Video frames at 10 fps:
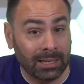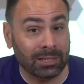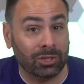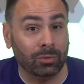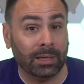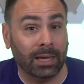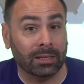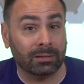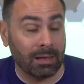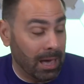in his
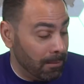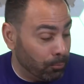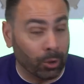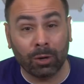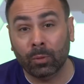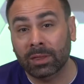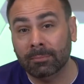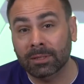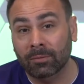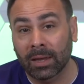suitcase and brought it with
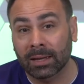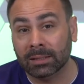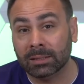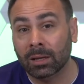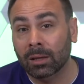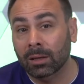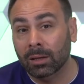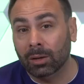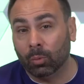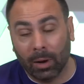him to Vegas,
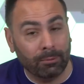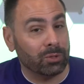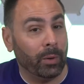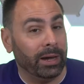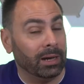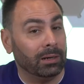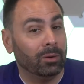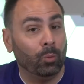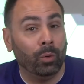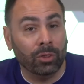where I was waiting
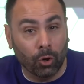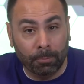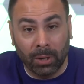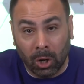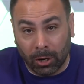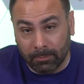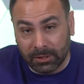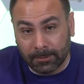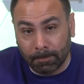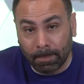with open
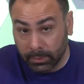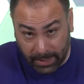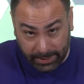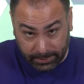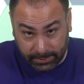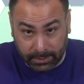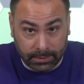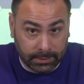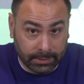arms. Yikes.